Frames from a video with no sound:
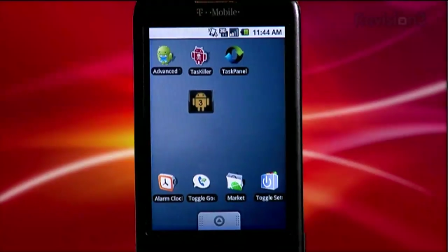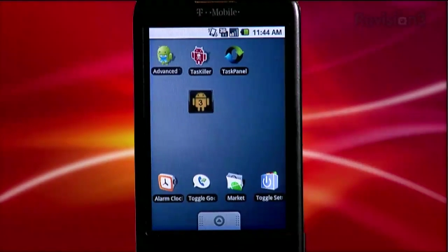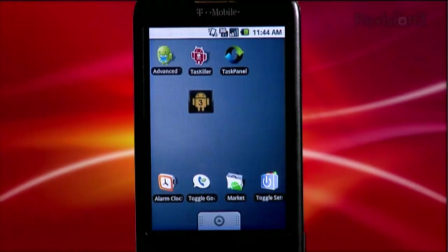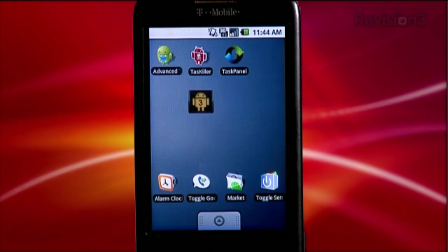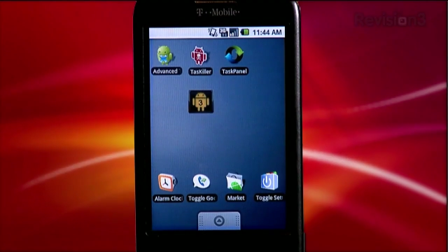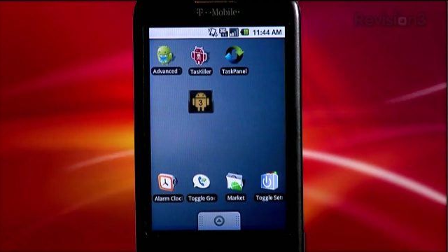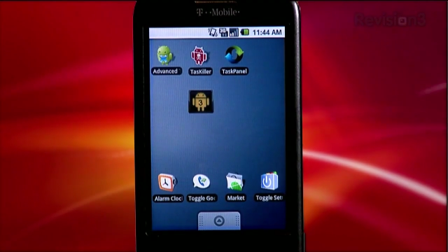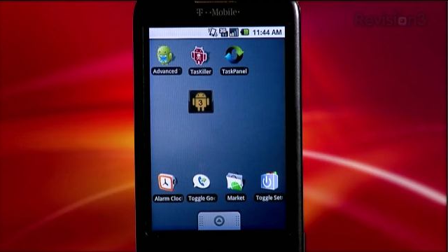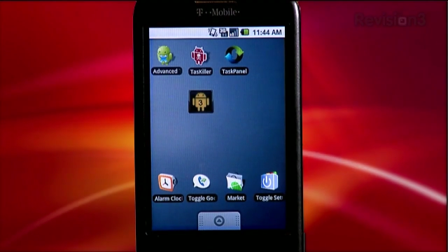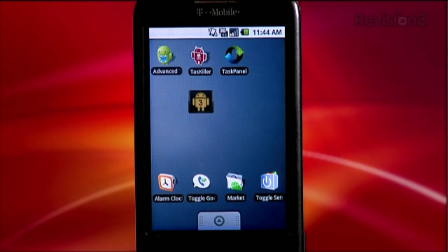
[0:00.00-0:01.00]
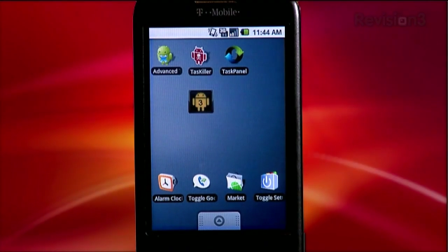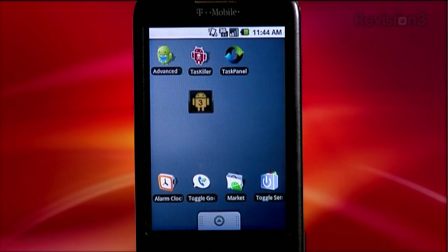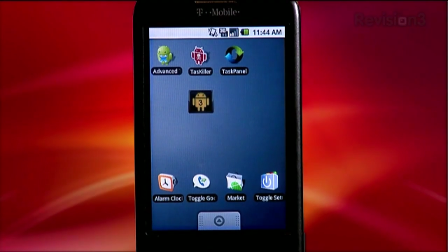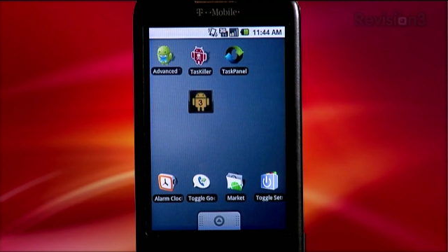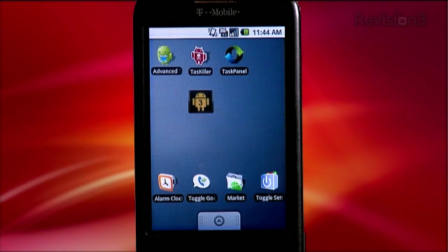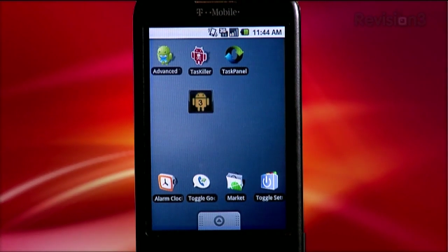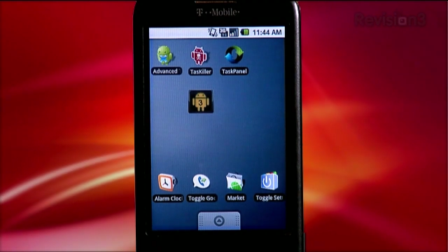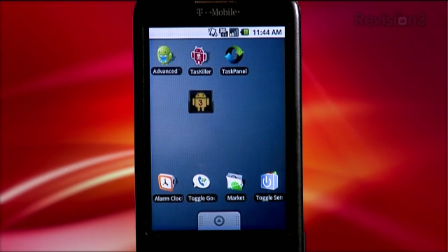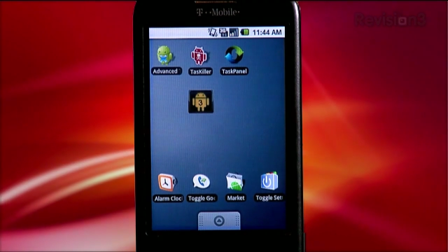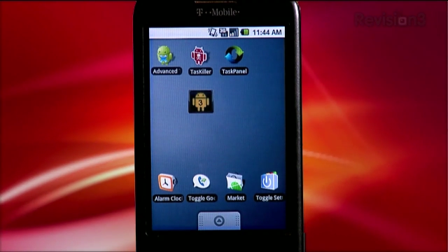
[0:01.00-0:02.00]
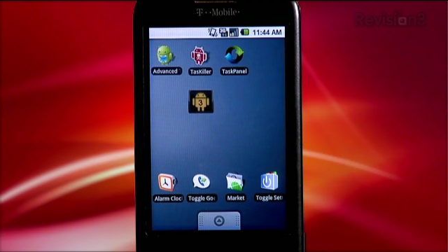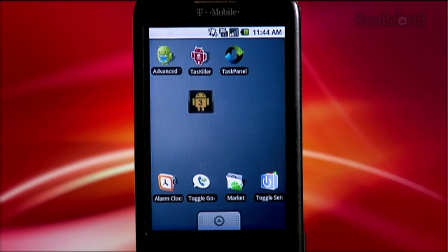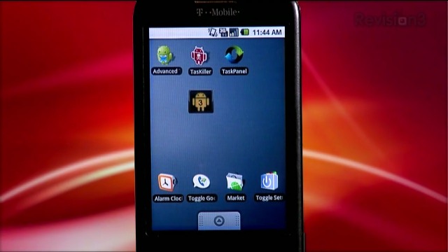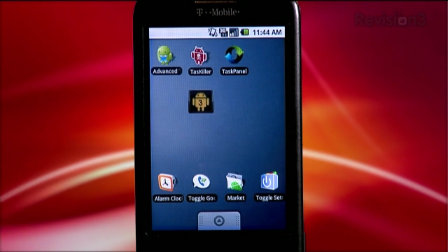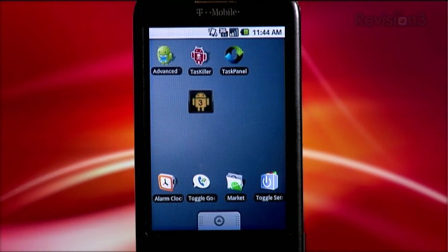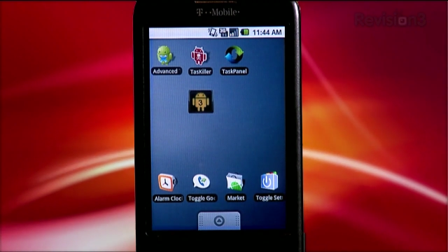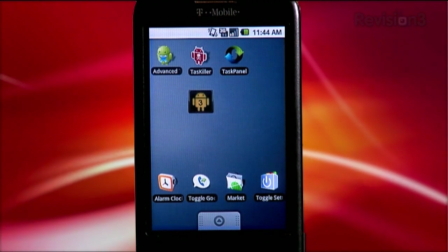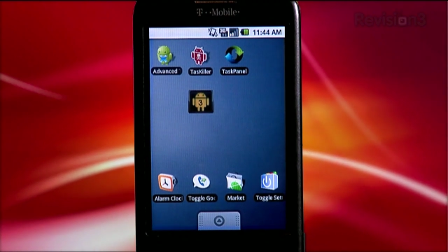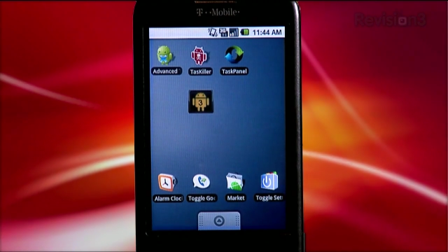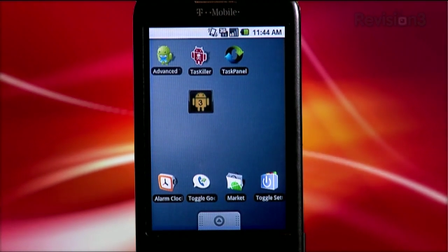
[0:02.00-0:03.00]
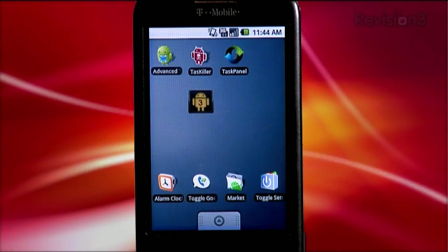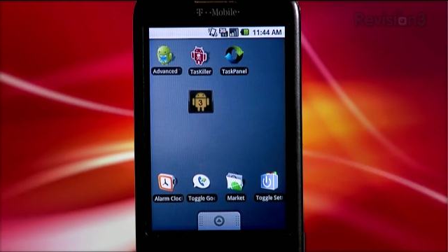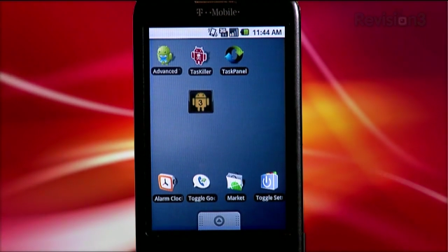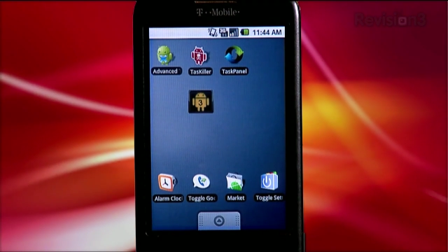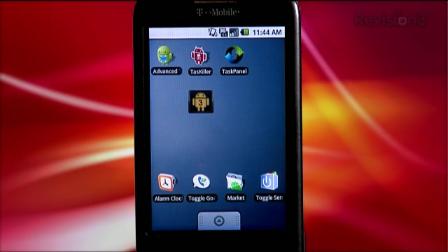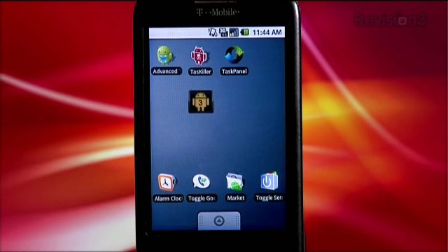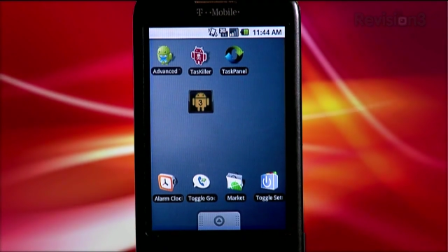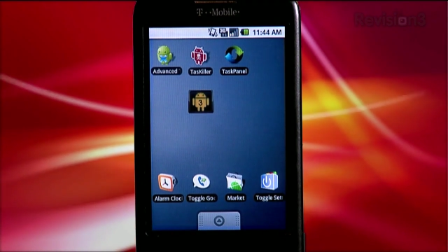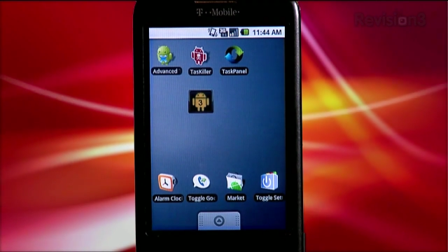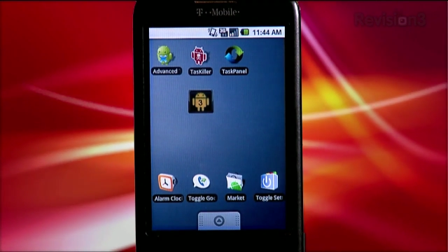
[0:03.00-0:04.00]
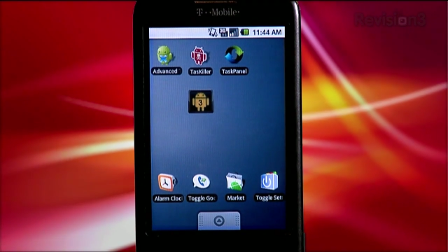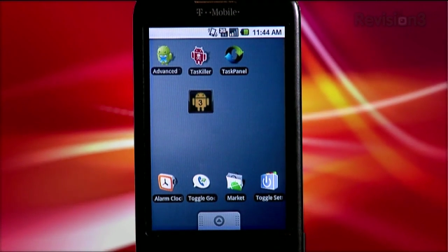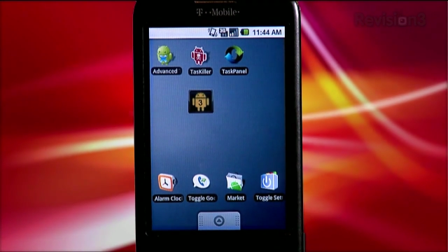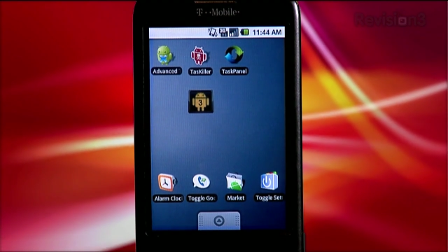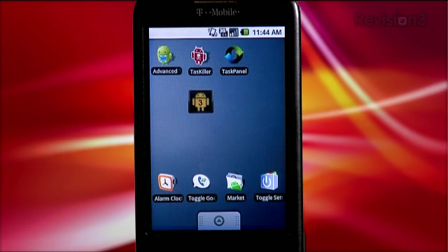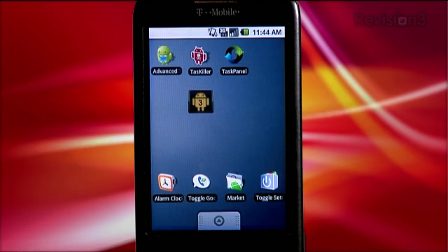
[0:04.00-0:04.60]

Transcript: [unreadable: no face in view]